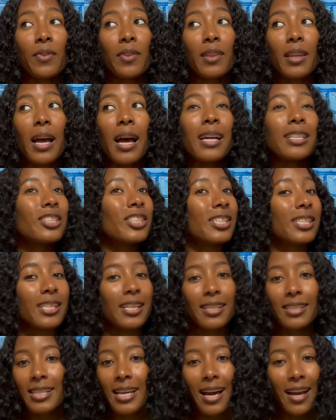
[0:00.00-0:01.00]
I just
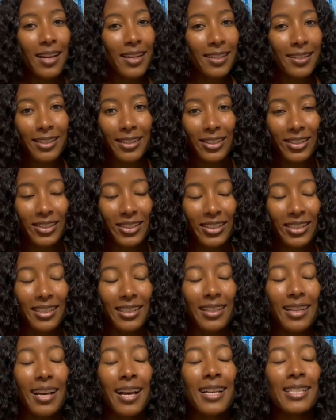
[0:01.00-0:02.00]
get tired,
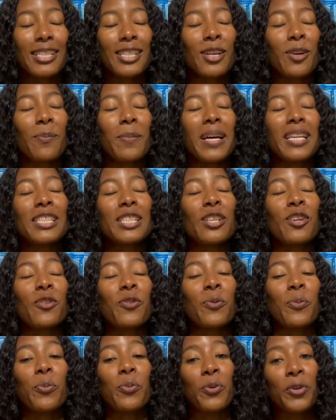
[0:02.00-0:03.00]
I tell myself,
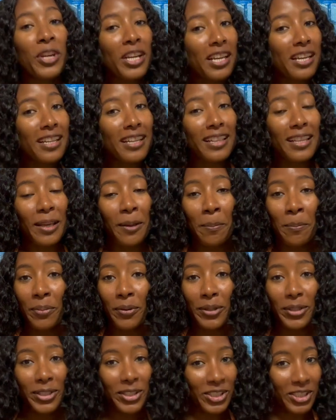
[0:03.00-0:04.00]
breathe and
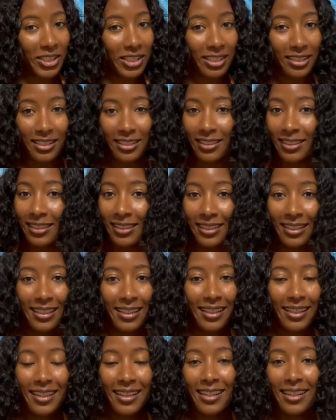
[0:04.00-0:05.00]
push.
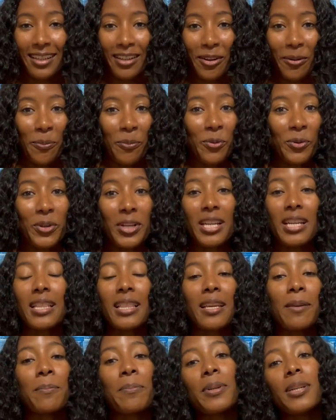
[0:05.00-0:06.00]
Breathe
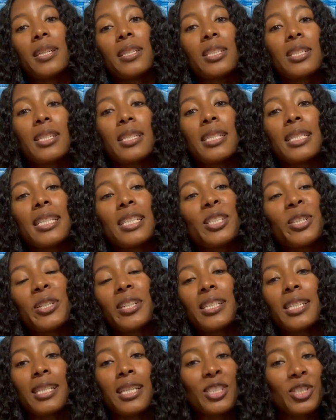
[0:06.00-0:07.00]
and push, because these are
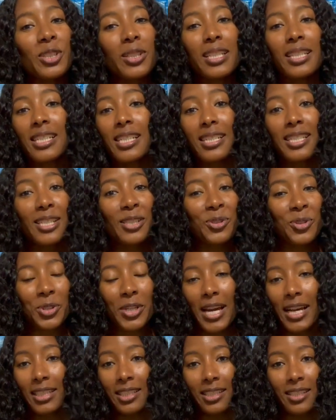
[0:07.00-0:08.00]
essentially just
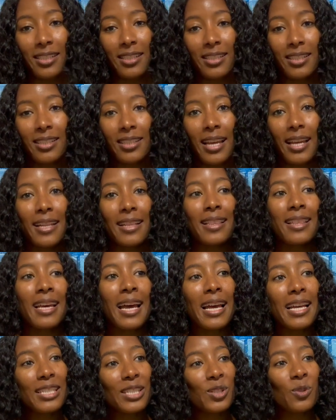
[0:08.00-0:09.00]
contractions. Like,
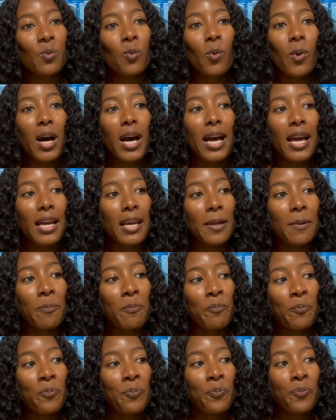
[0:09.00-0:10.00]
that's why
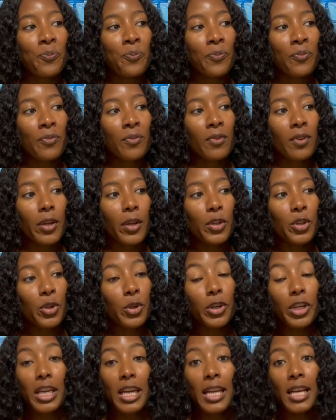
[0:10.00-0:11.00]

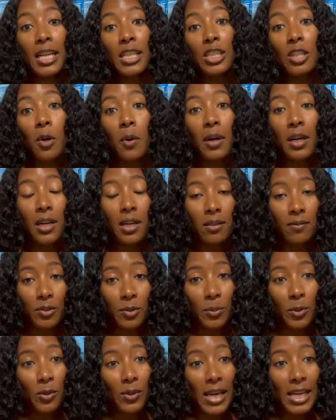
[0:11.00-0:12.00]
you're getting so
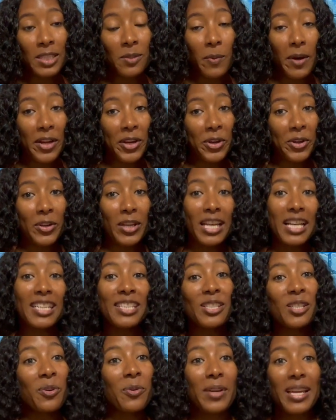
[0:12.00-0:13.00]
uncomfortable. That's why you're getting
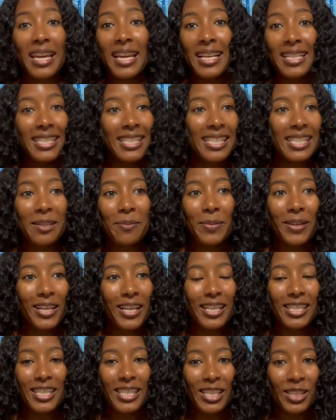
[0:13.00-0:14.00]
so antsy,
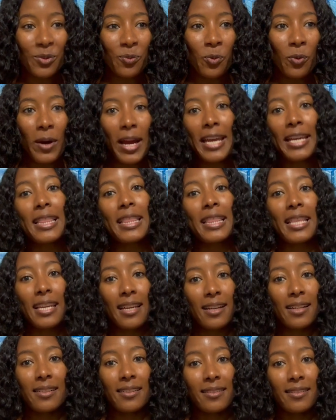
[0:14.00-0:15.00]
because it's right
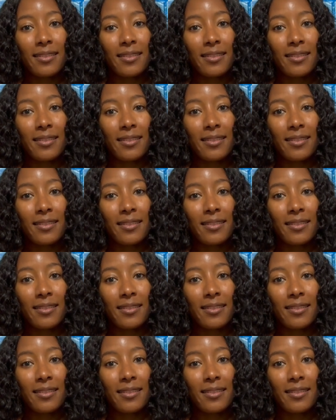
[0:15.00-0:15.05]
there.